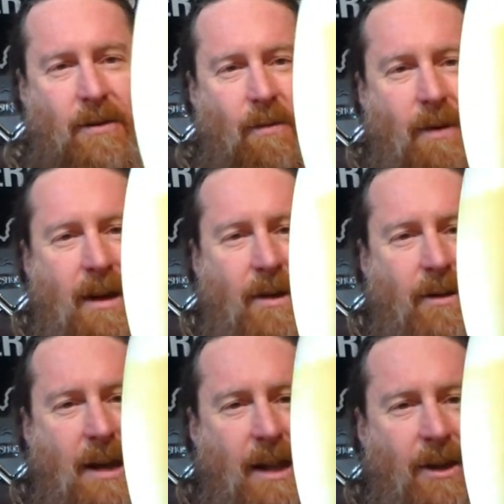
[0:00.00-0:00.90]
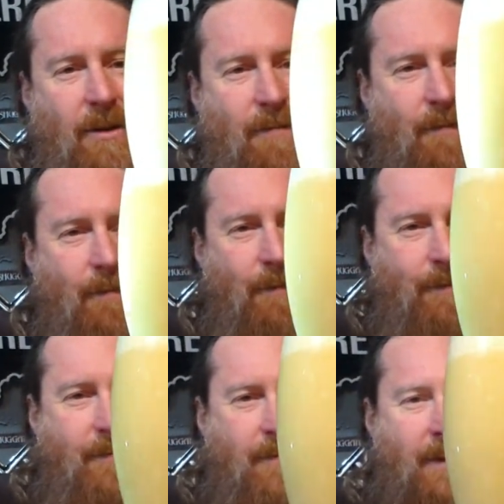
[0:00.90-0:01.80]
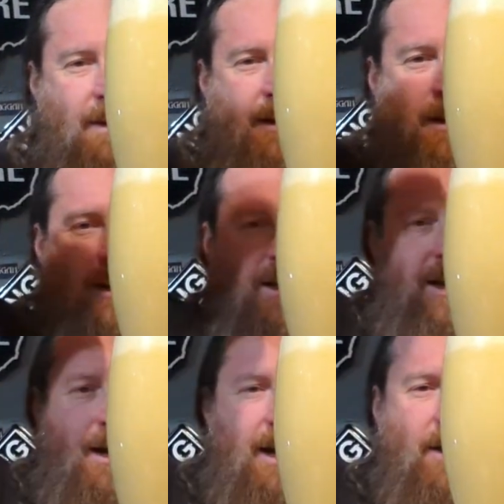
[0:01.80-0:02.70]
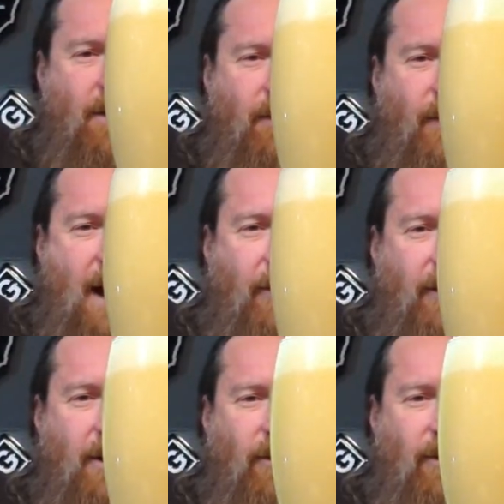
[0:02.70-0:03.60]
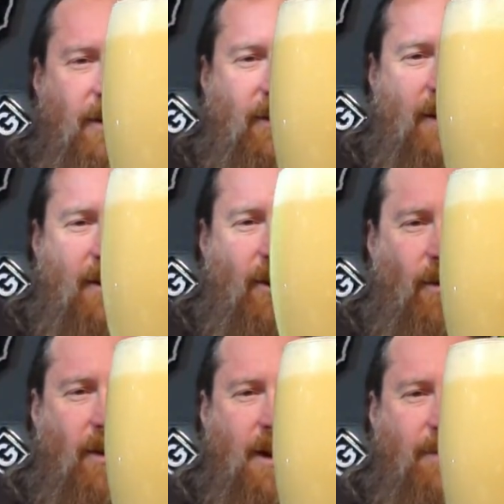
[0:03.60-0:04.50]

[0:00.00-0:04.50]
weird yellow. I know that flashlight usually sucks holding it up